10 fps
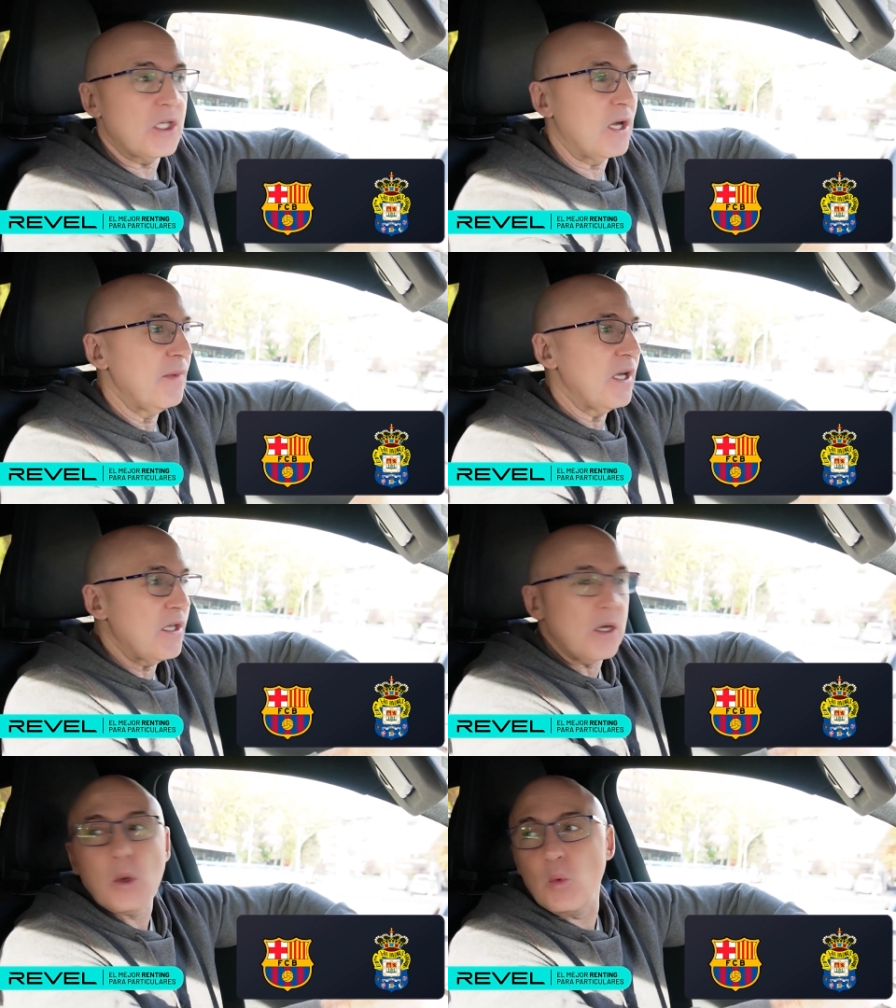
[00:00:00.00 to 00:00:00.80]
Cherpa,
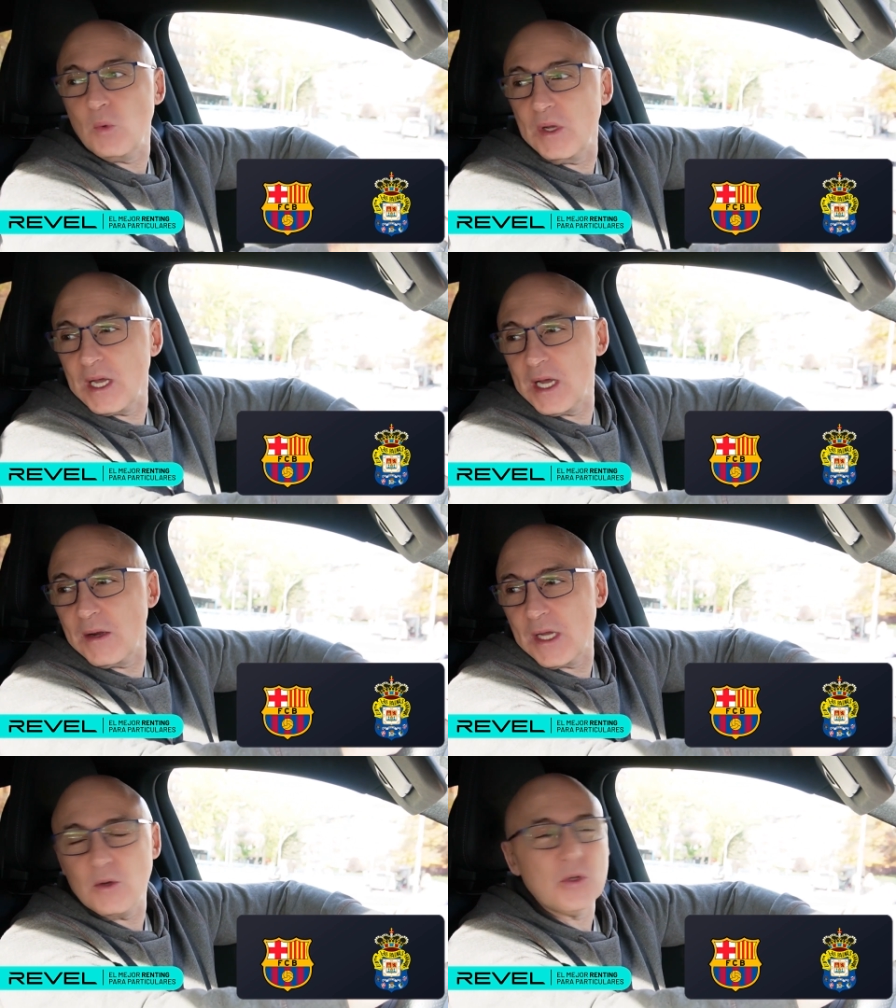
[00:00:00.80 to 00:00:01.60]
who is a
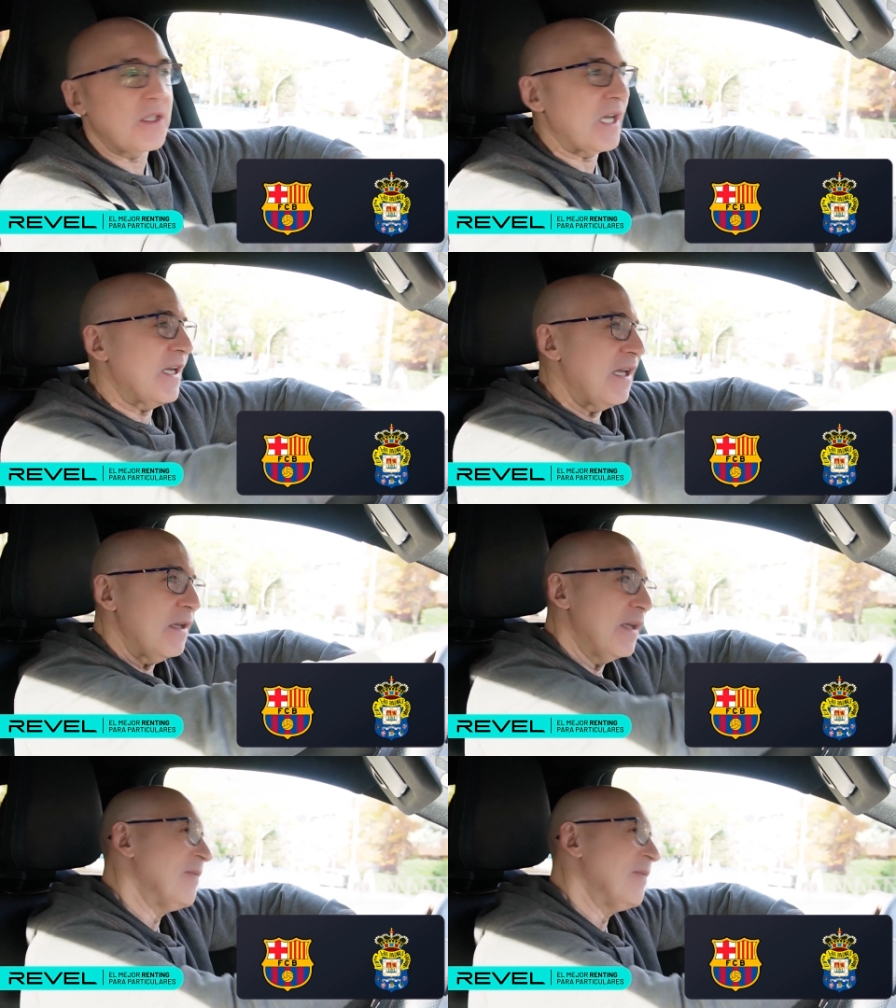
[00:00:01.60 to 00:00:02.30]
classic of the channel.